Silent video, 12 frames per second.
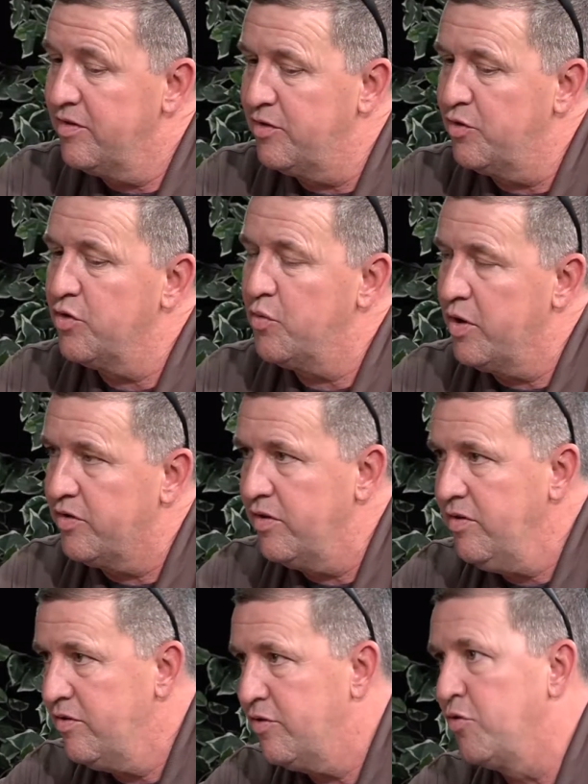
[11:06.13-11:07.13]
good
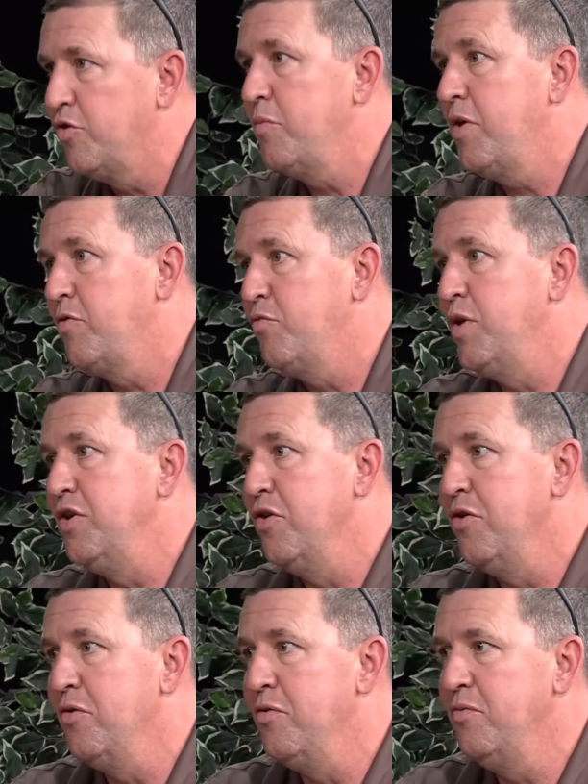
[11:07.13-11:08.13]
question. So sometimes we
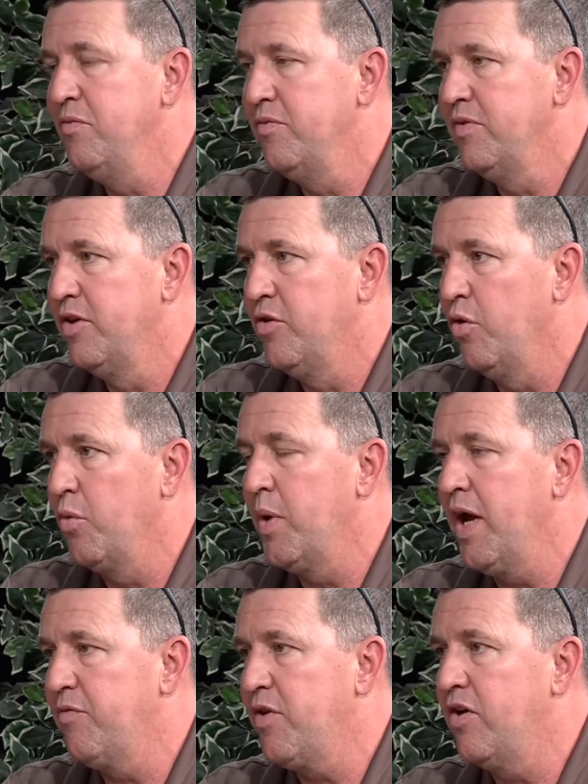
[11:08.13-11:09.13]
know, or we
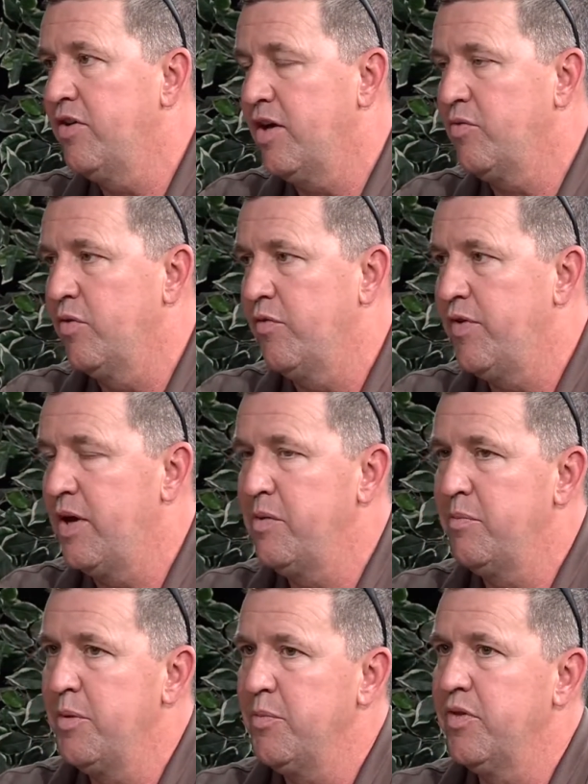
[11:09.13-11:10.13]
have contact with a family
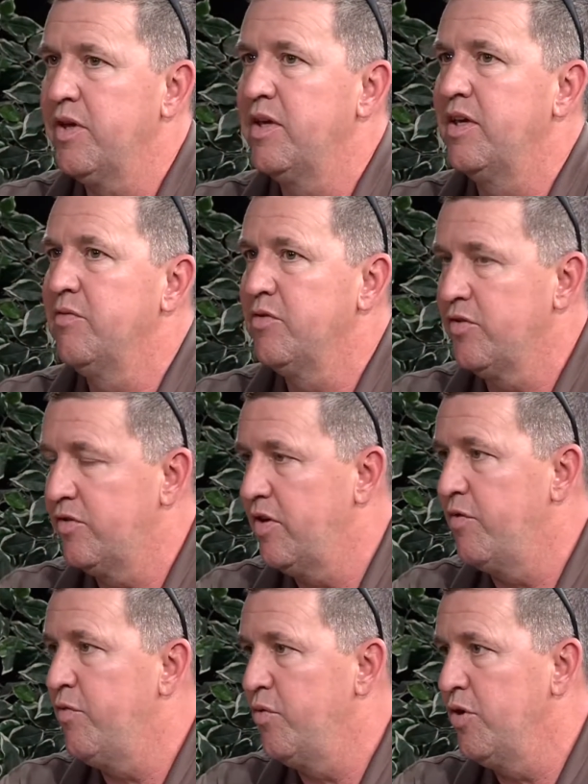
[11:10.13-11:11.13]
member that can give us a
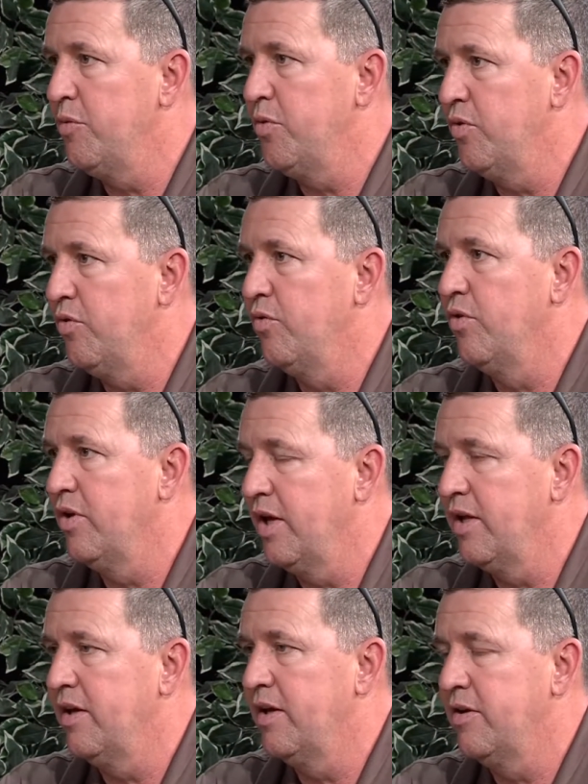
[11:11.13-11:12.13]
cell phone number or a
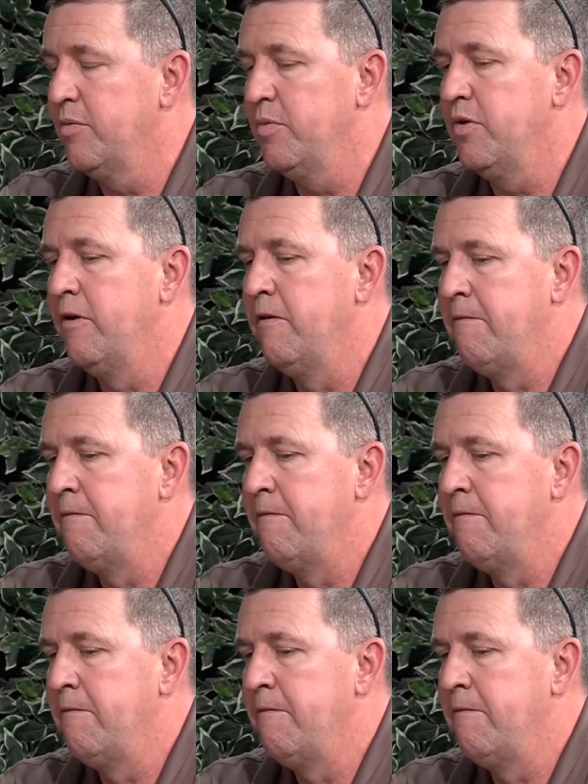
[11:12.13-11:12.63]
landline number.